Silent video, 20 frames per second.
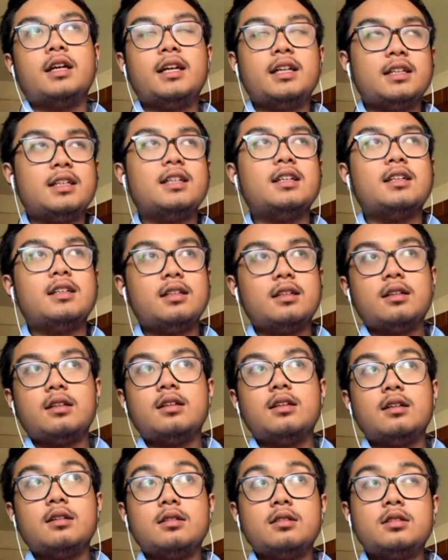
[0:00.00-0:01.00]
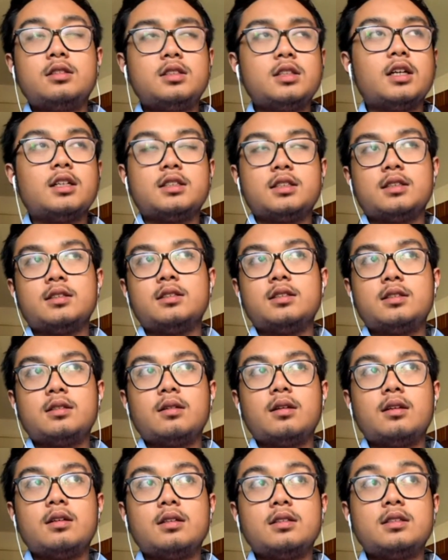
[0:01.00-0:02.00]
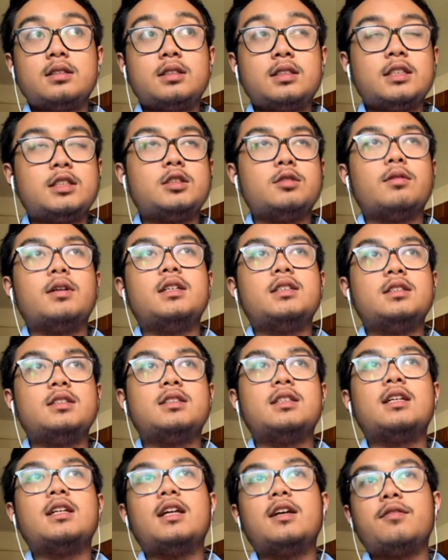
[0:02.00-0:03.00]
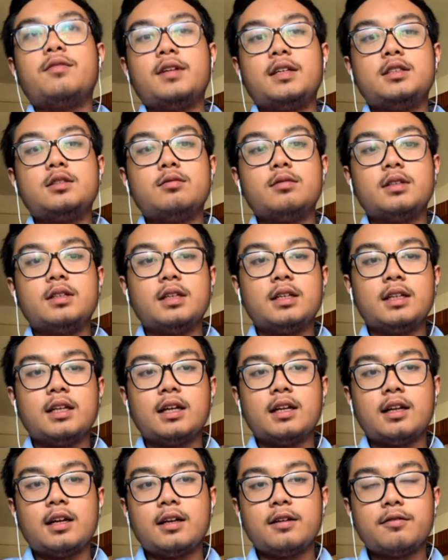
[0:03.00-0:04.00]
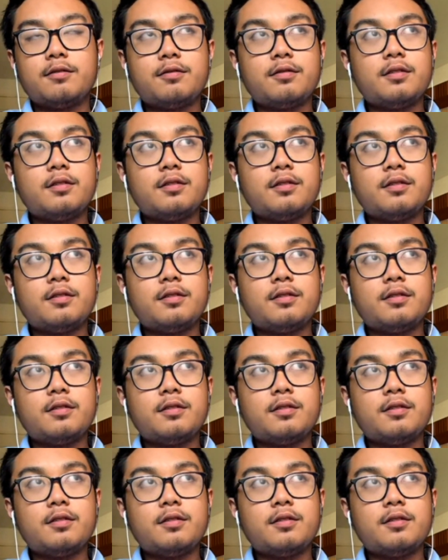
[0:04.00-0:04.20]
in certain situations that they're faced with in their life.